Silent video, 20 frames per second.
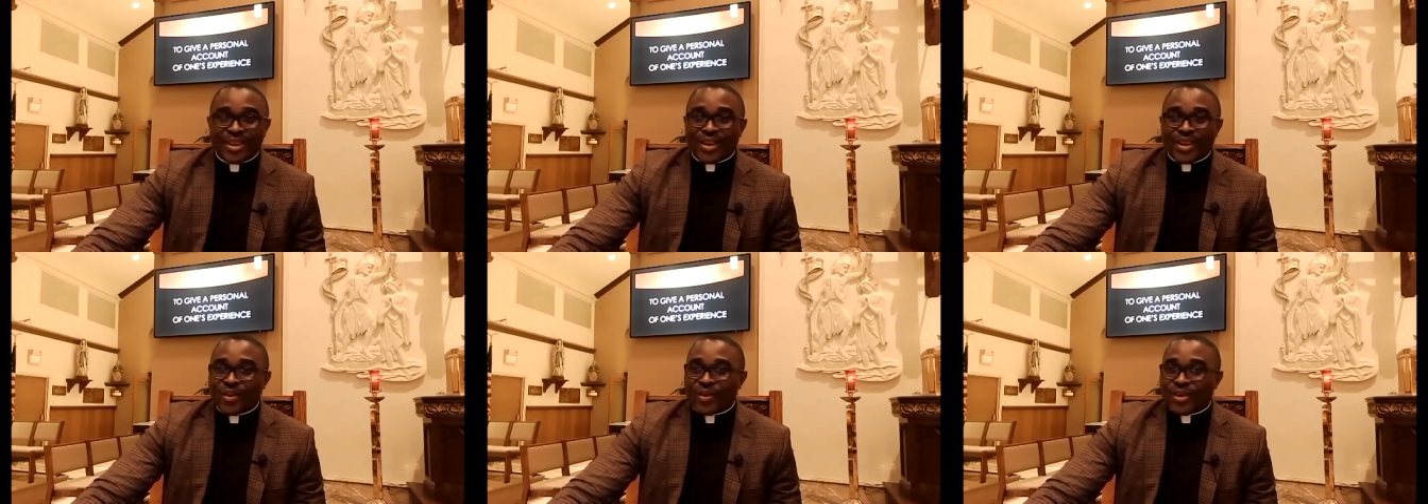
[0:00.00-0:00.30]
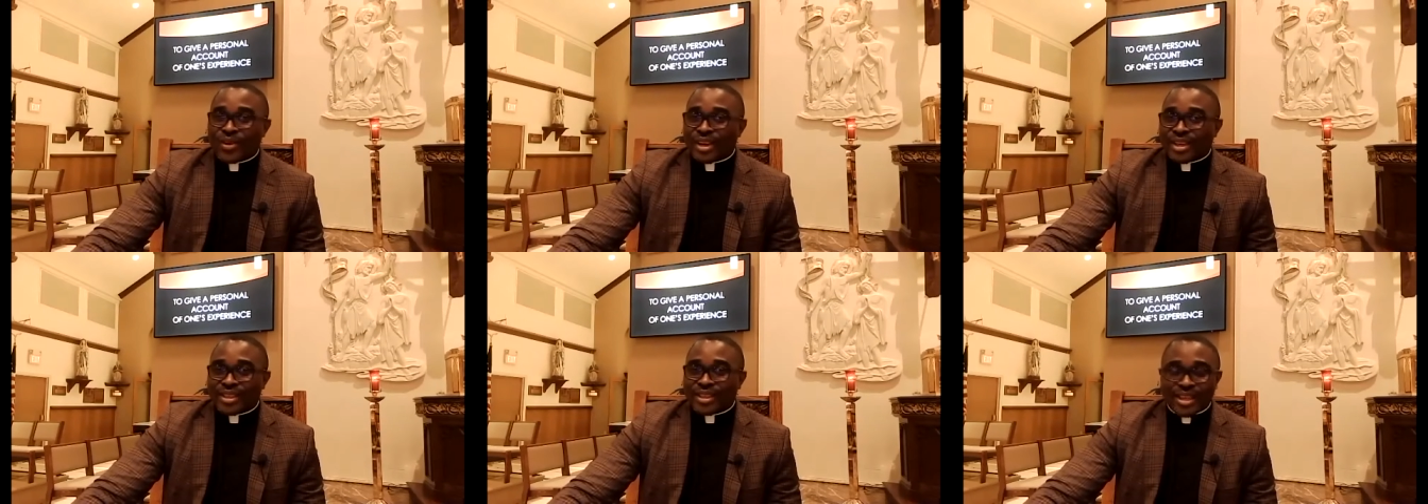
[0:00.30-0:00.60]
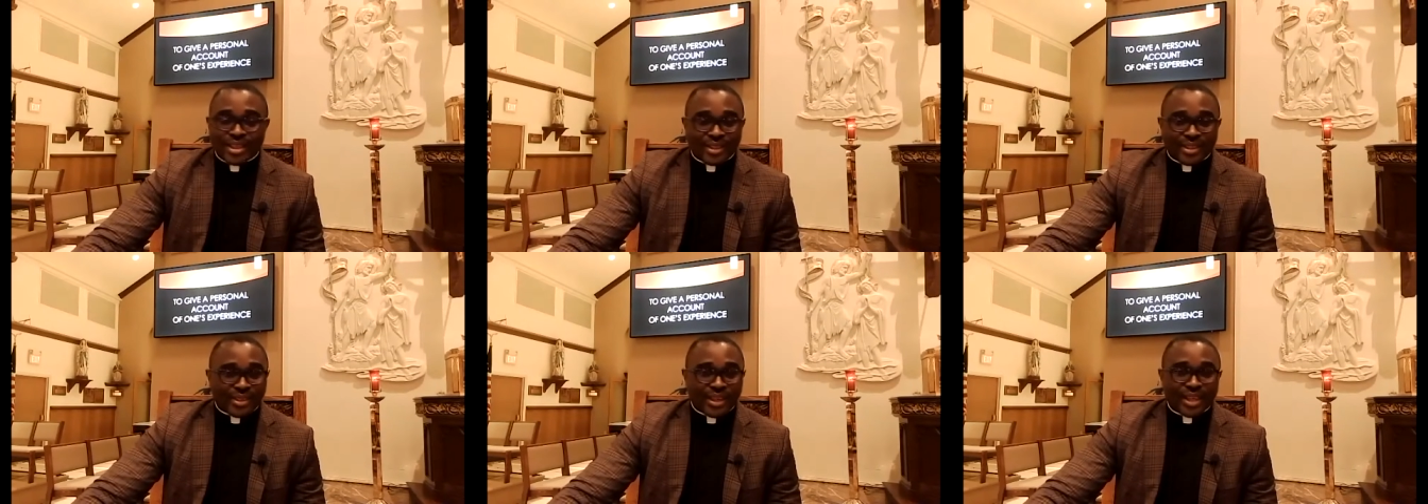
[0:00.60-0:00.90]
we
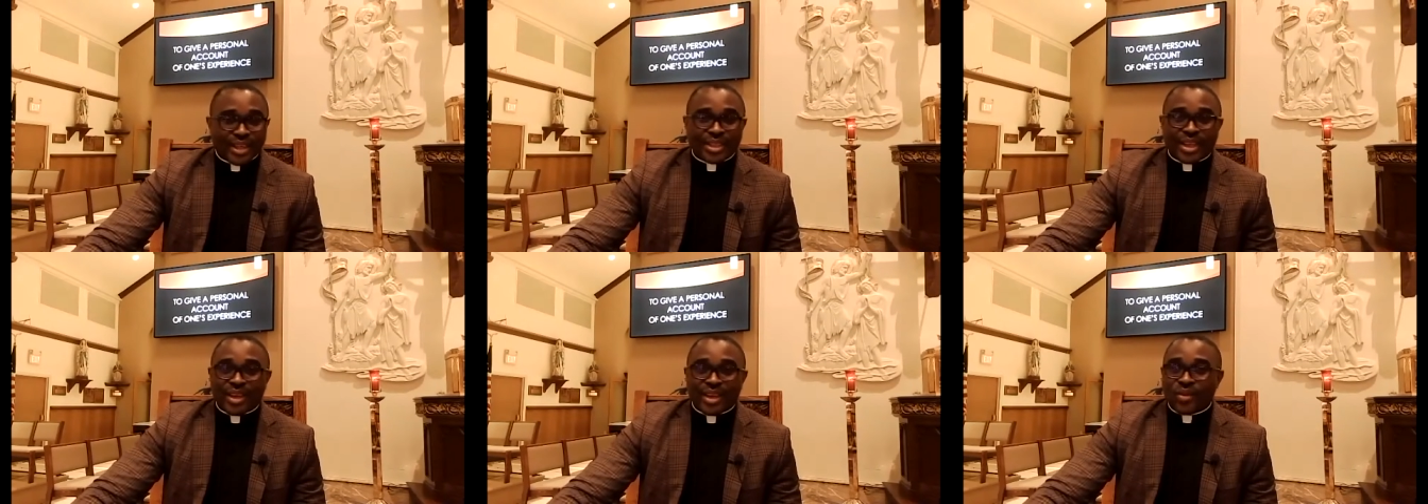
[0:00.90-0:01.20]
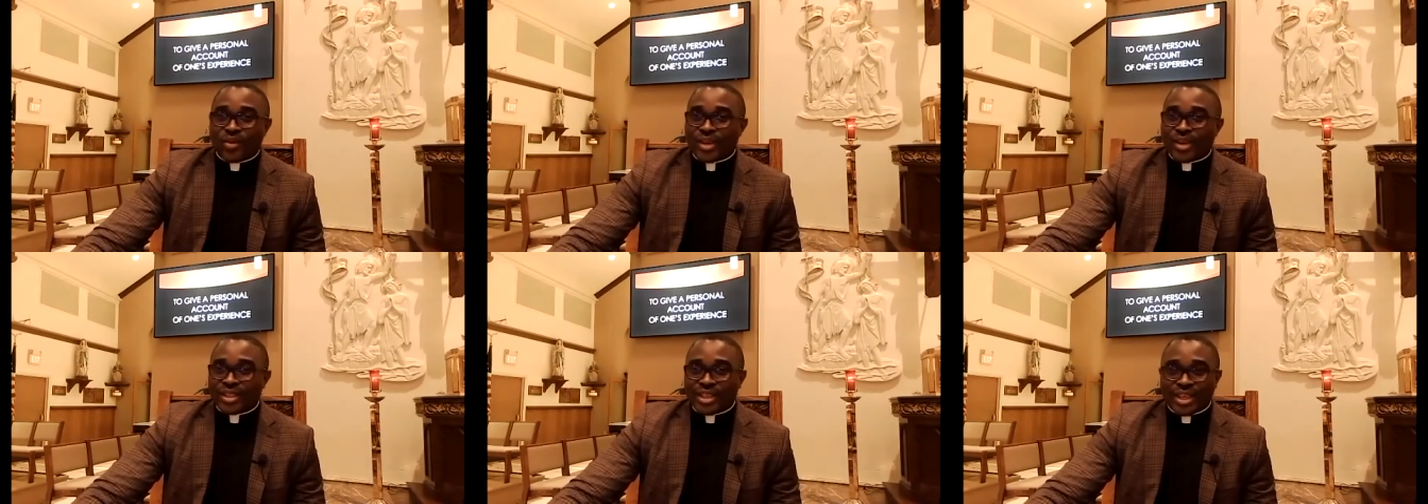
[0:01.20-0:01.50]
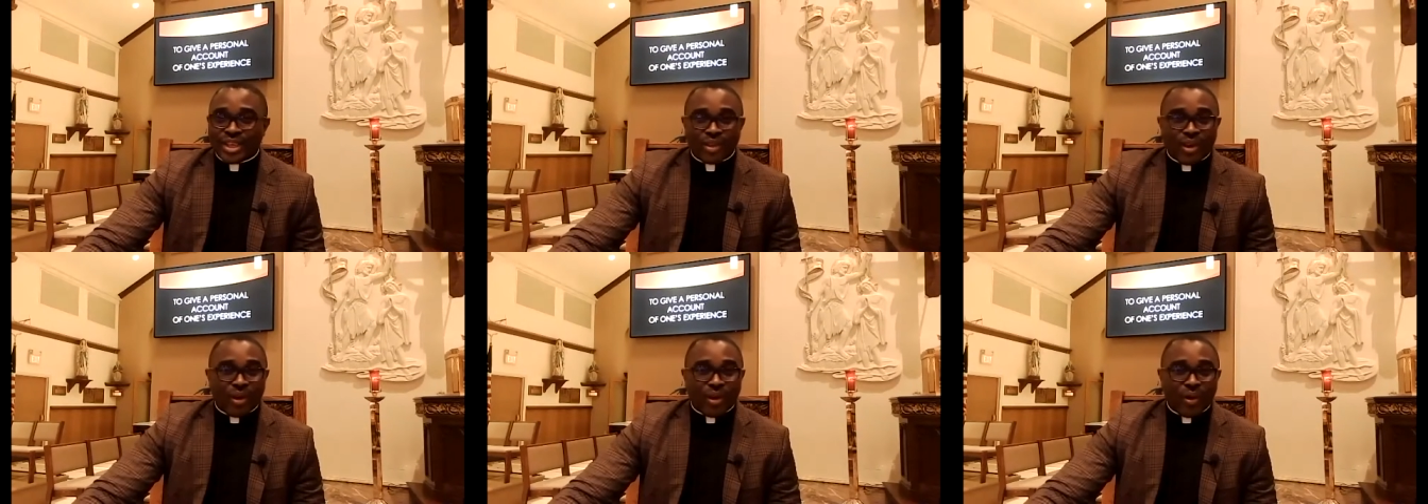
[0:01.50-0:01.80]
reject Satan, we
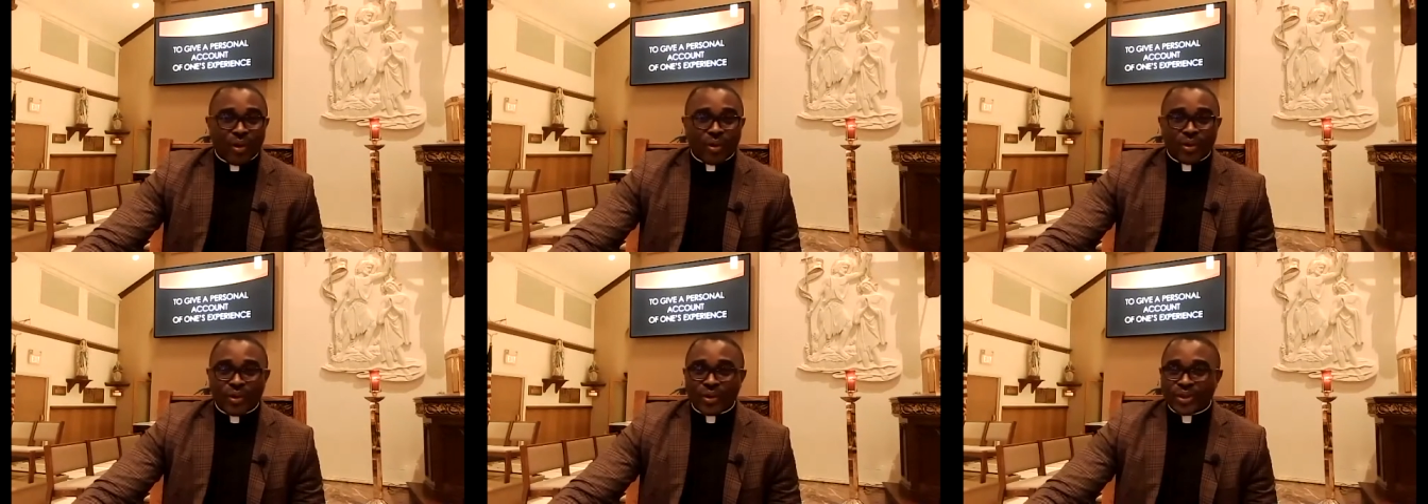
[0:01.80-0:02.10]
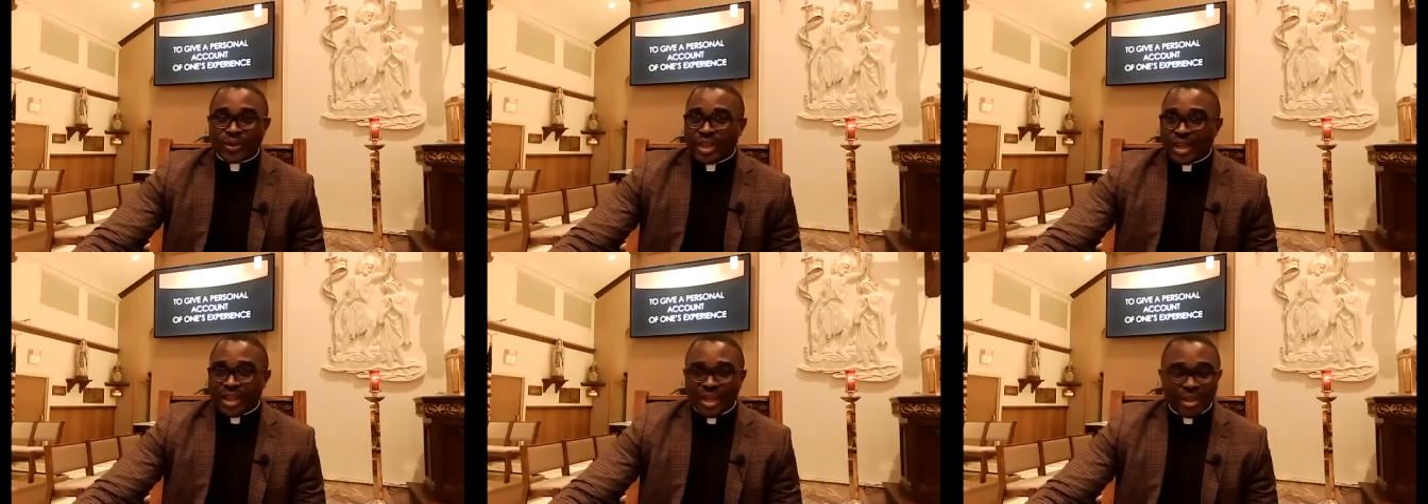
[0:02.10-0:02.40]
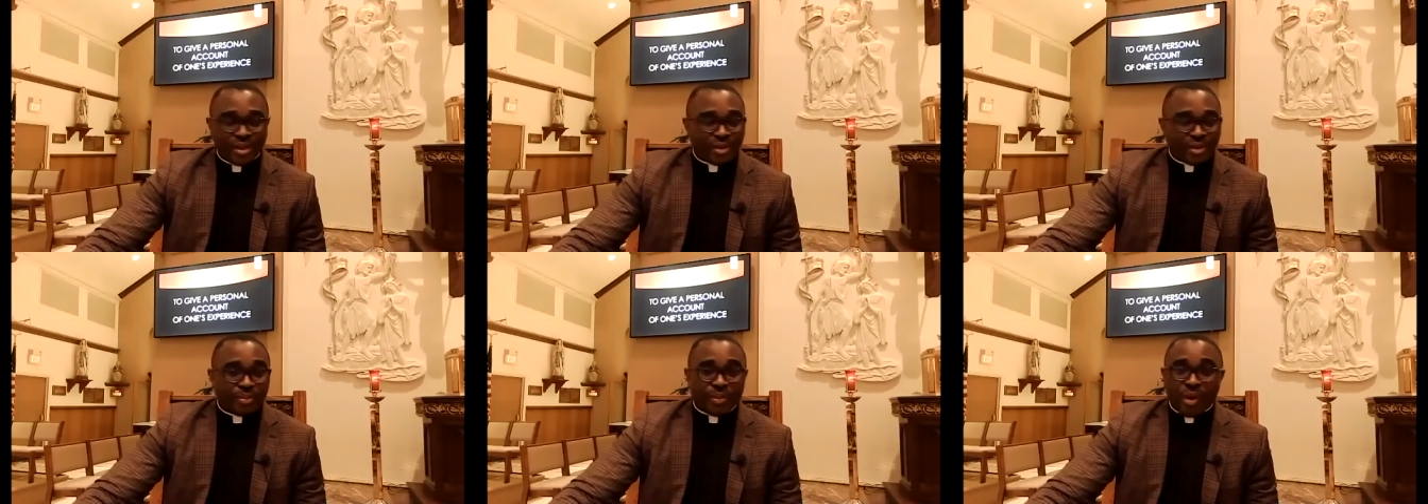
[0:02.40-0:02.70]
reject all
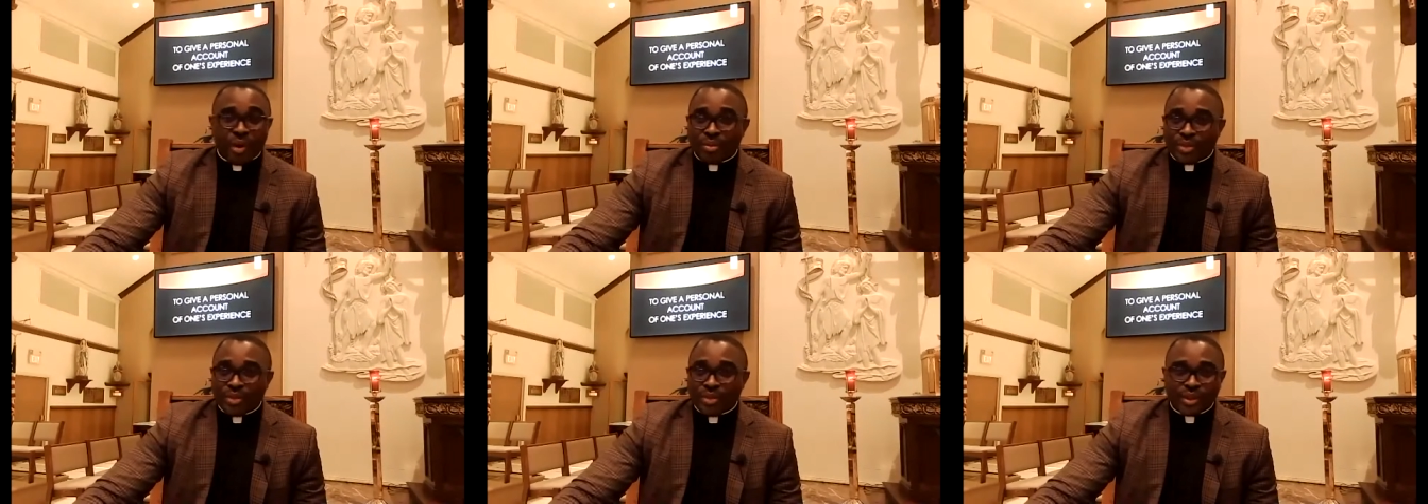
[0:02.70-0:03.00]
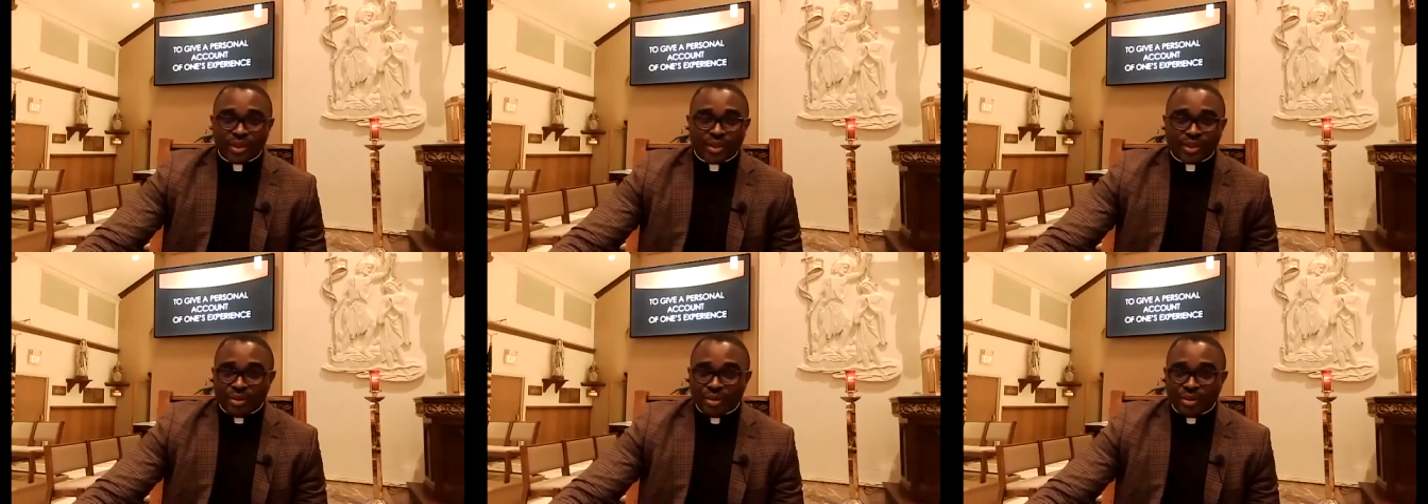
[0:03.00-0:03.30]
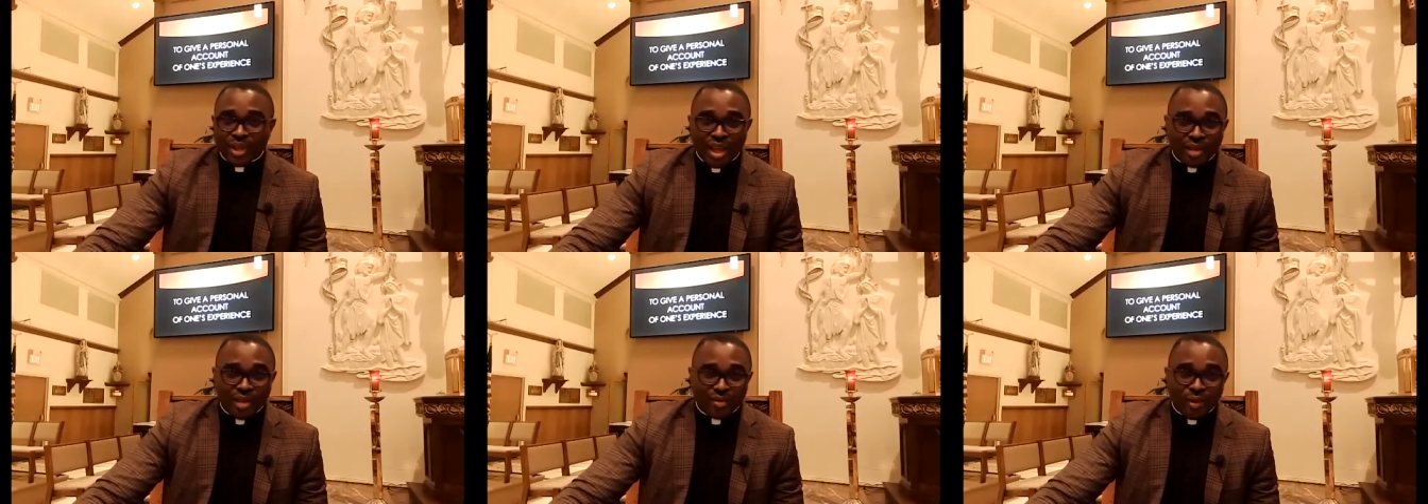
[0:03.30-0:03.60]
the promises of
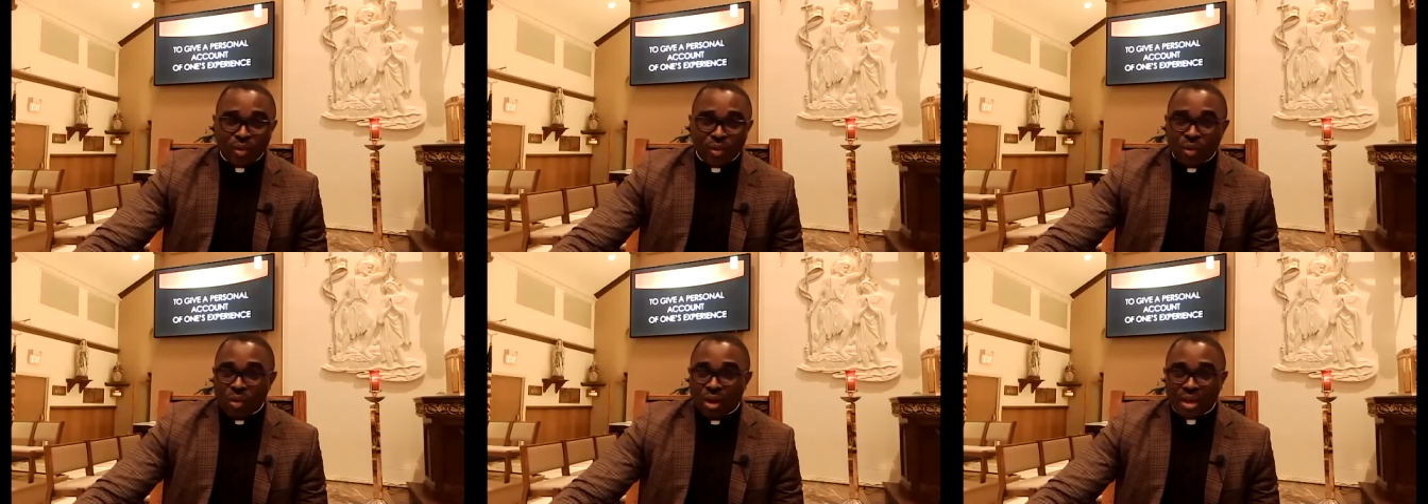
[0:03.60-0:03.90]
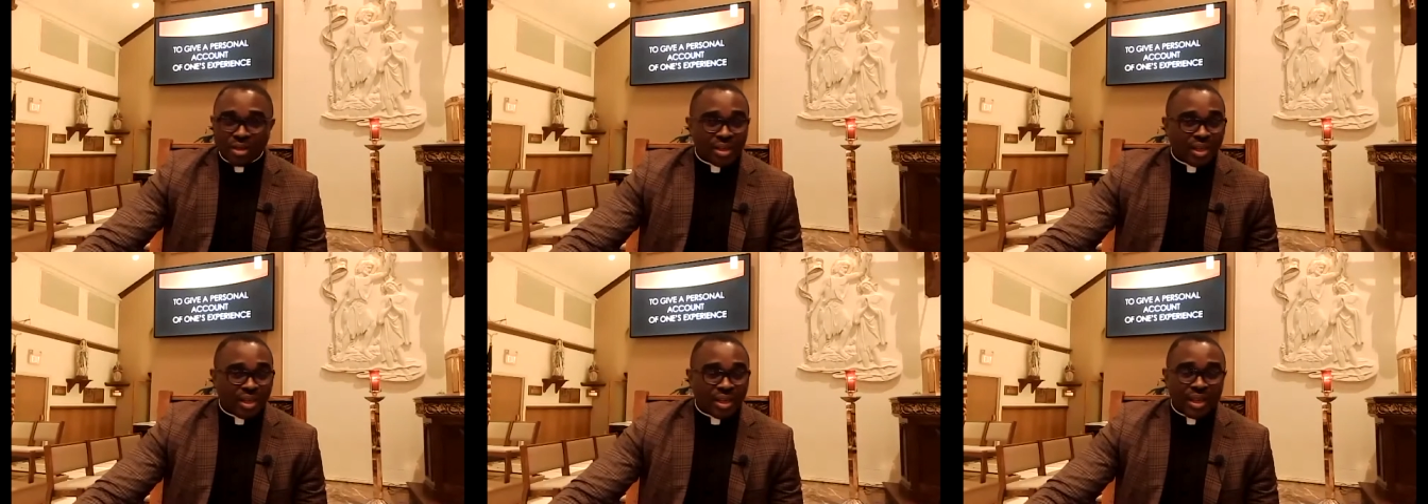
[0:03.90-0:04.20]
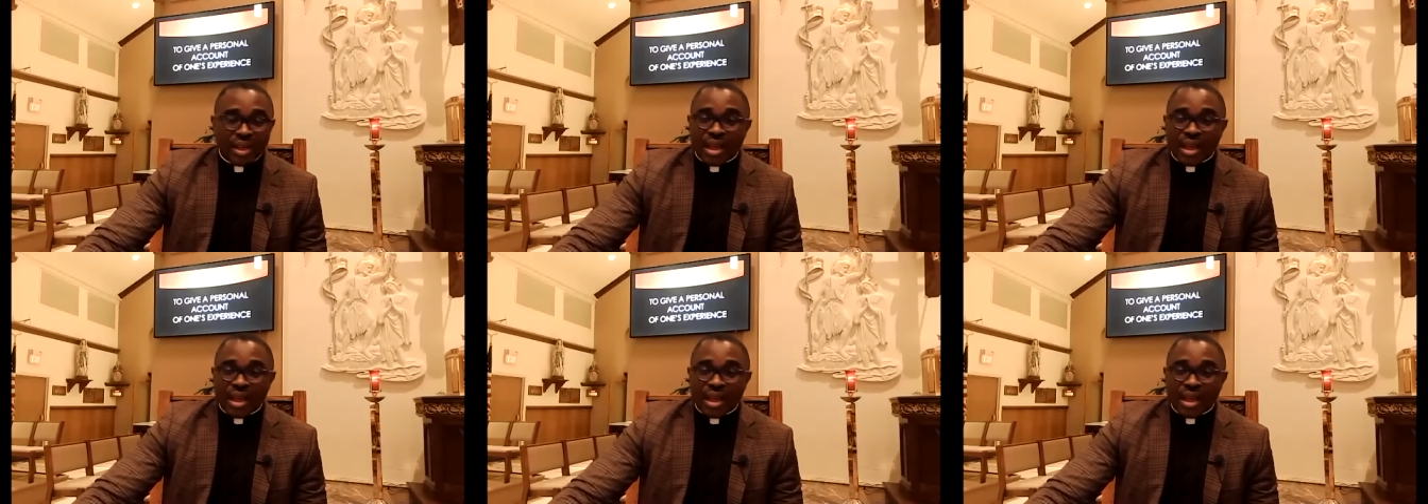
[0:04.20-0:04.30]
the evil one.